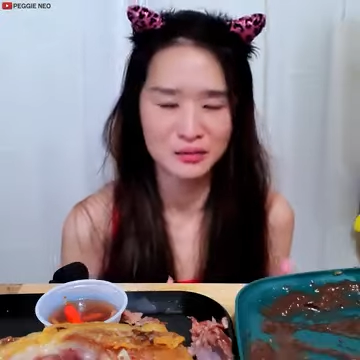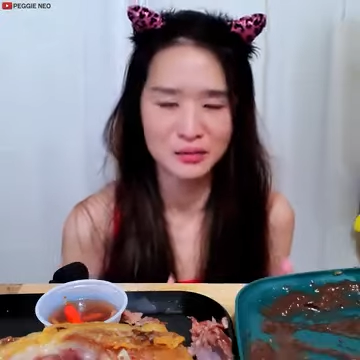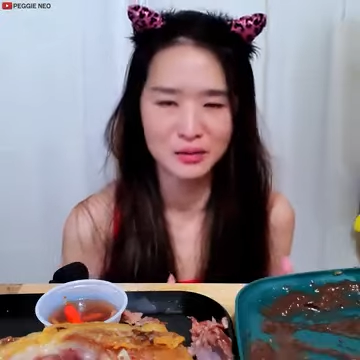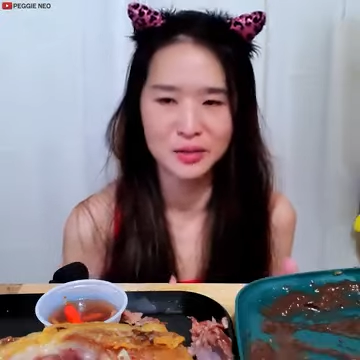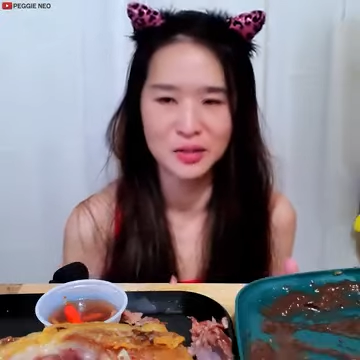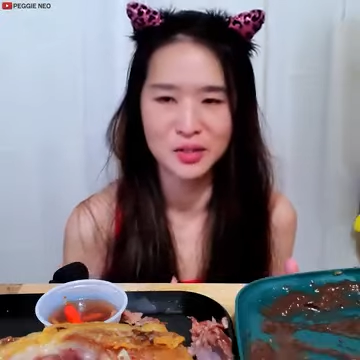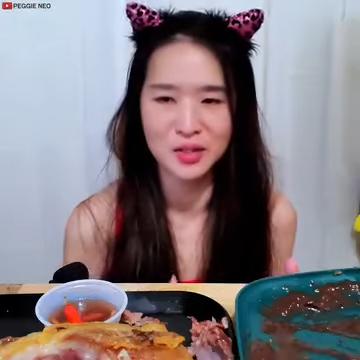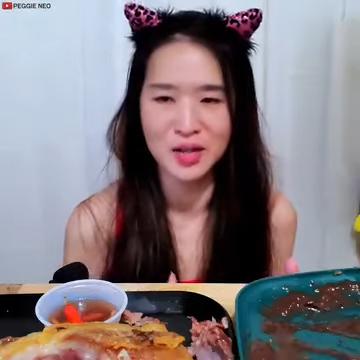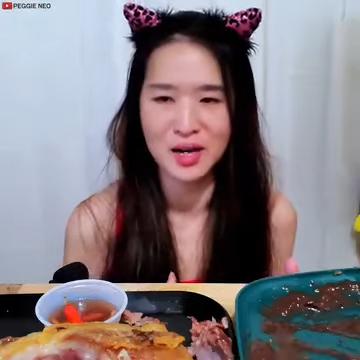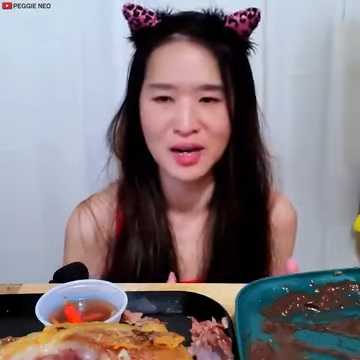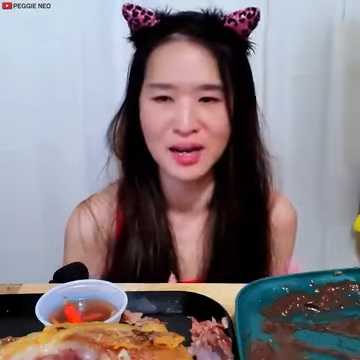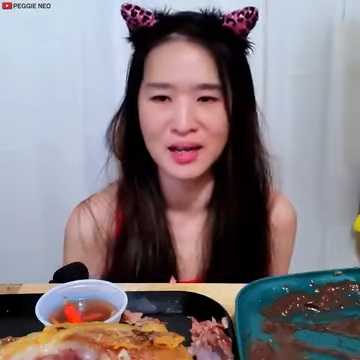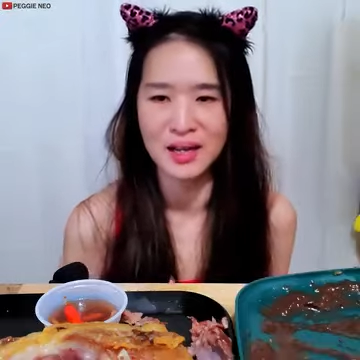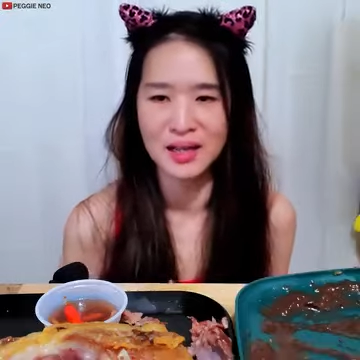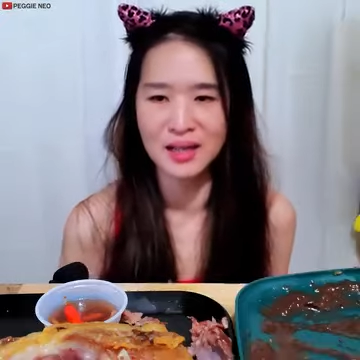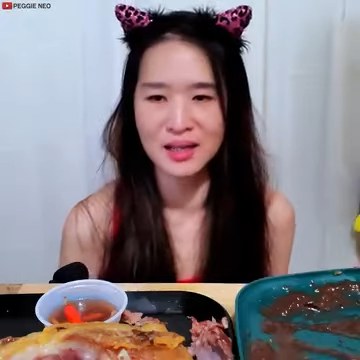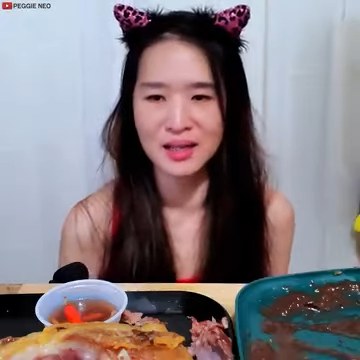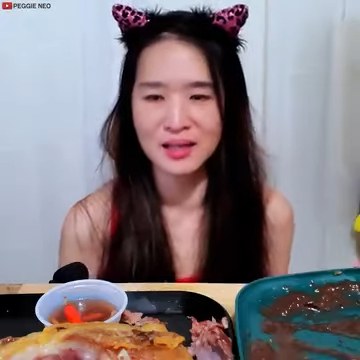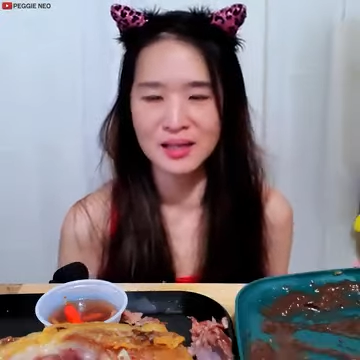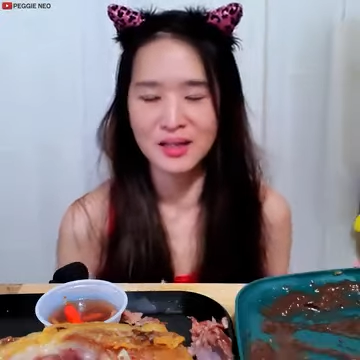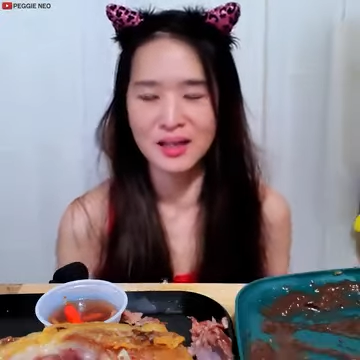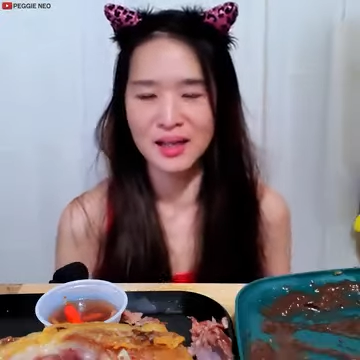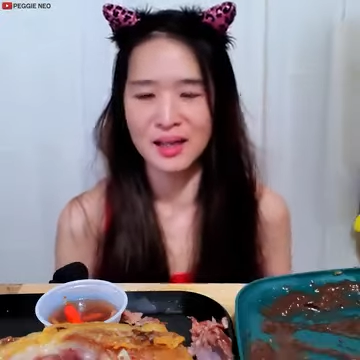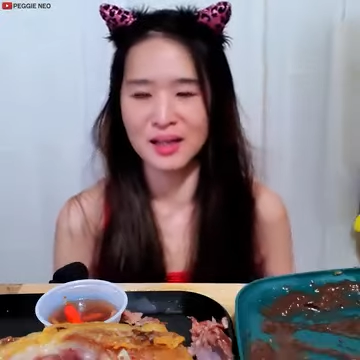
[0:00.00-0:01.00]
to try.
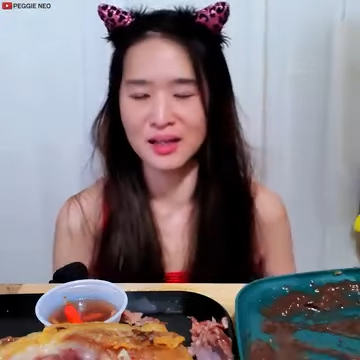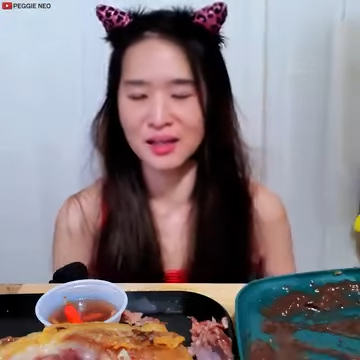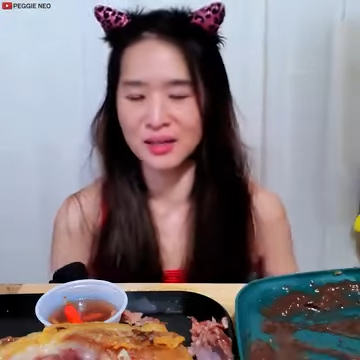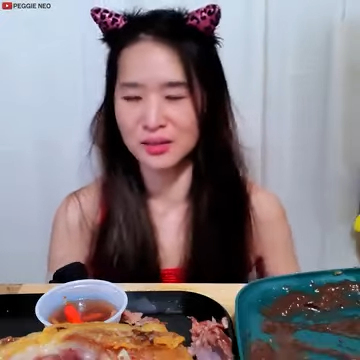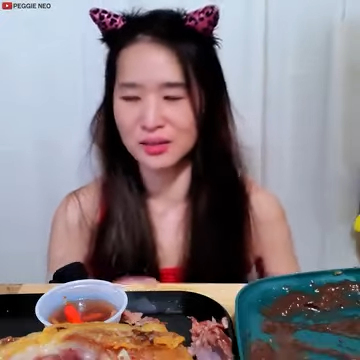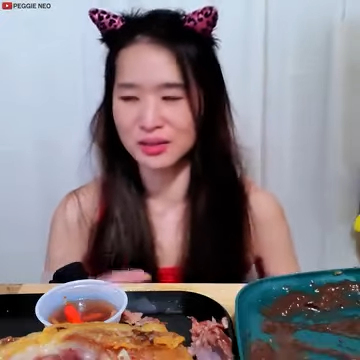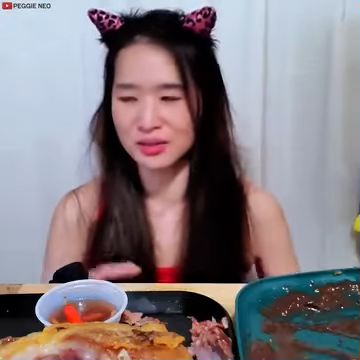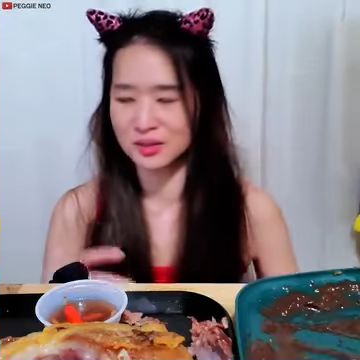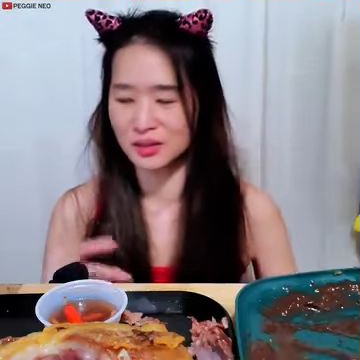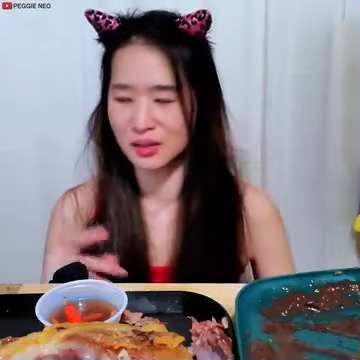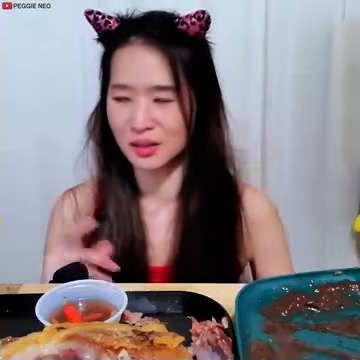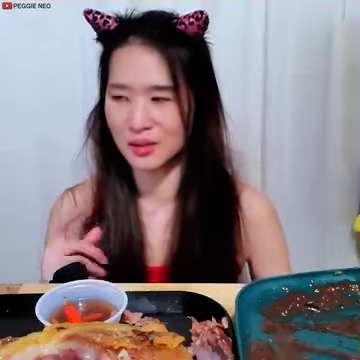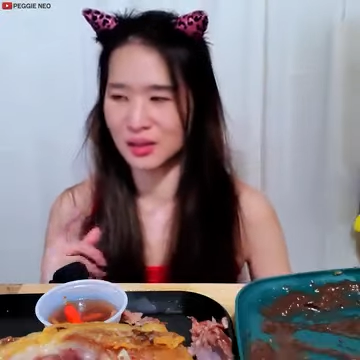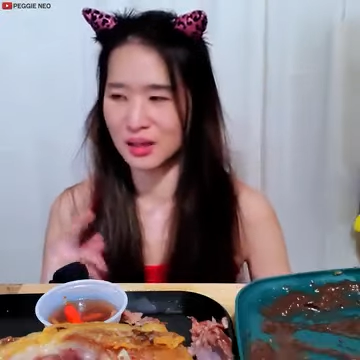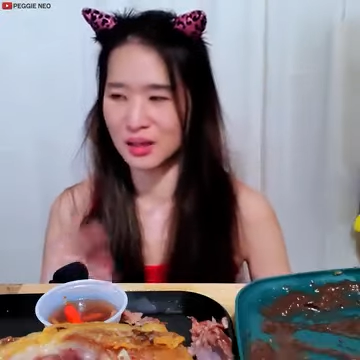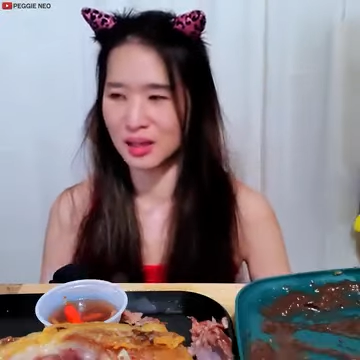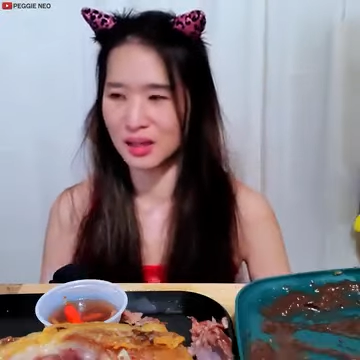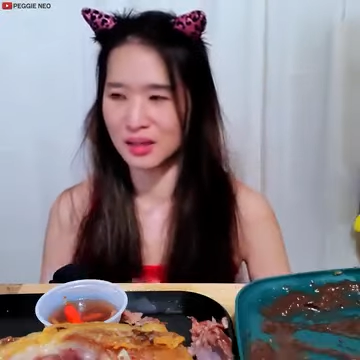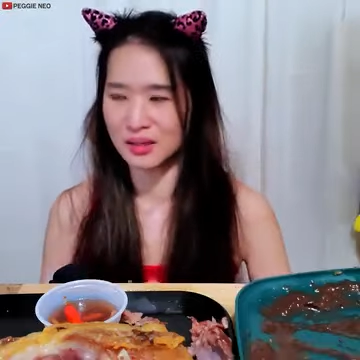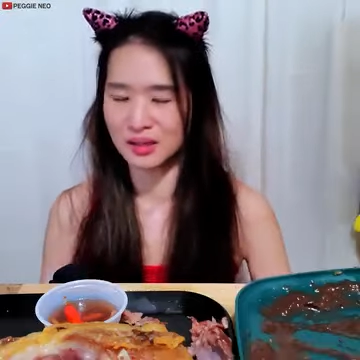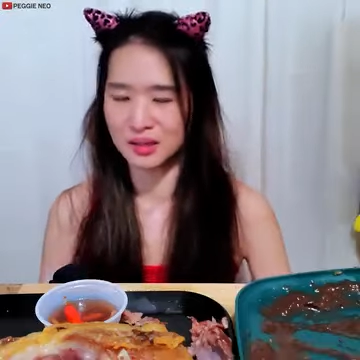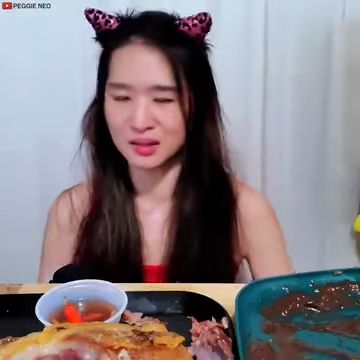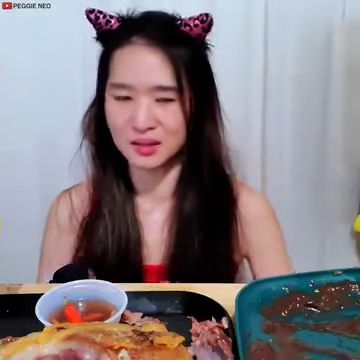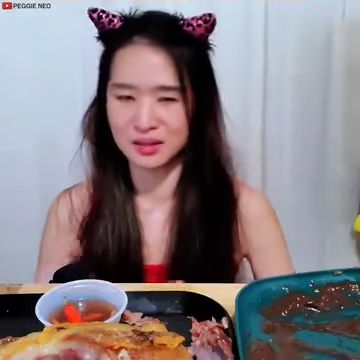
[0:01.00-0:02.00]
And also
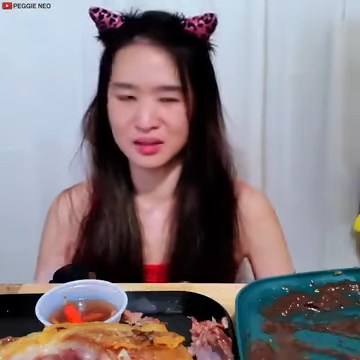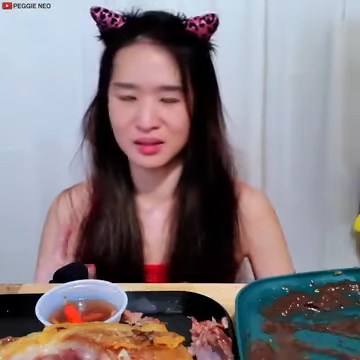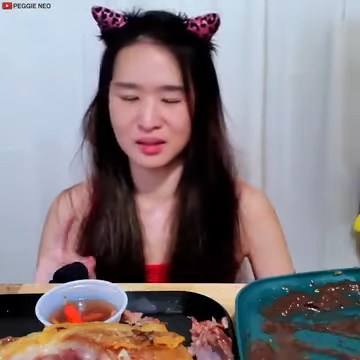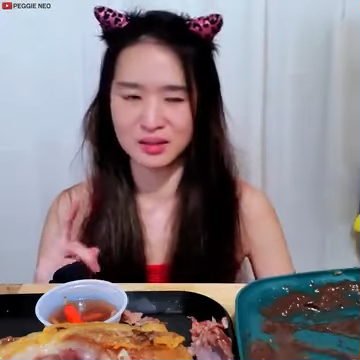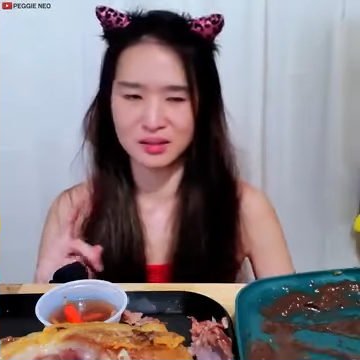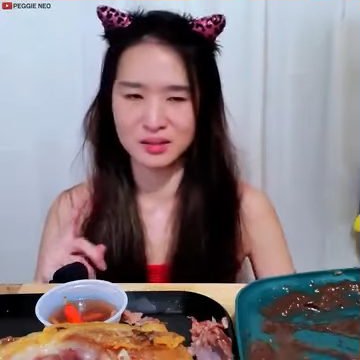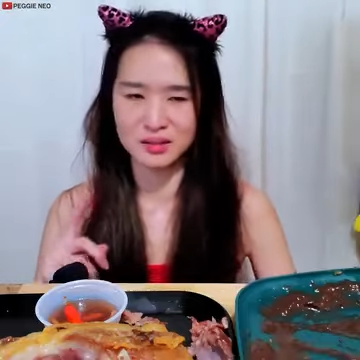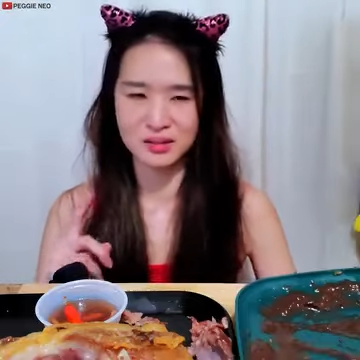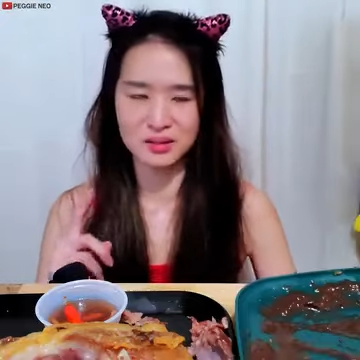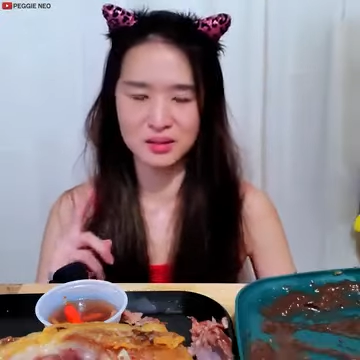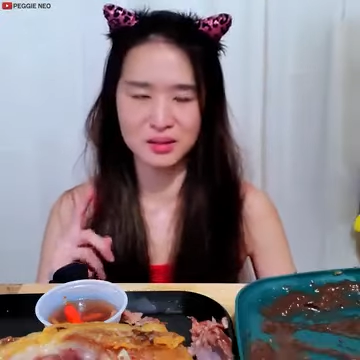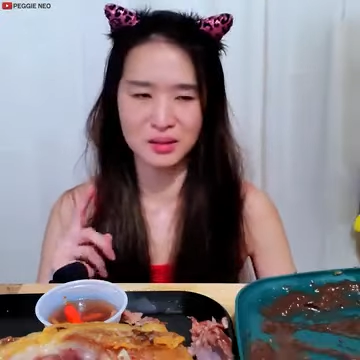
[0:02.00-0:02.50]
the